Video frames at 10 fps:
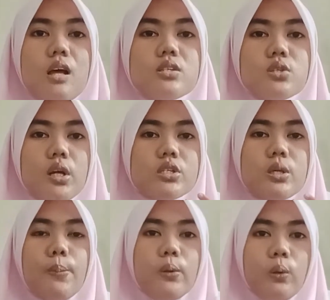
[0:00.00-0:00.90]

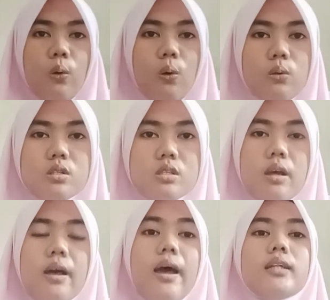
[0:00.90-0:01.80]
structured protocols
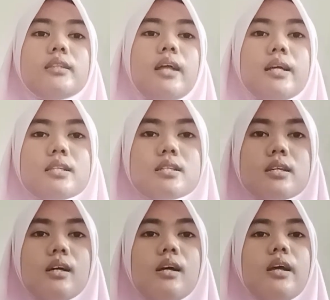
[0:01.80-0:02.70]
and then
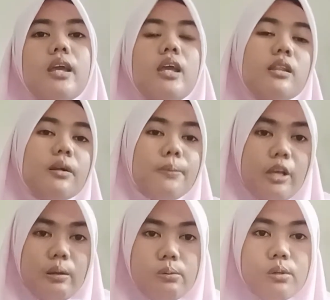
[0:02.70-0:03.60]

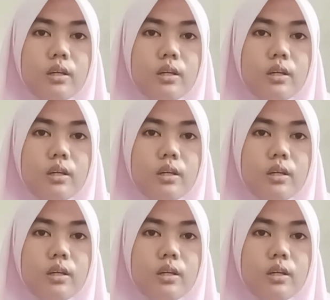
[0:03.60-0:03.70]
interview,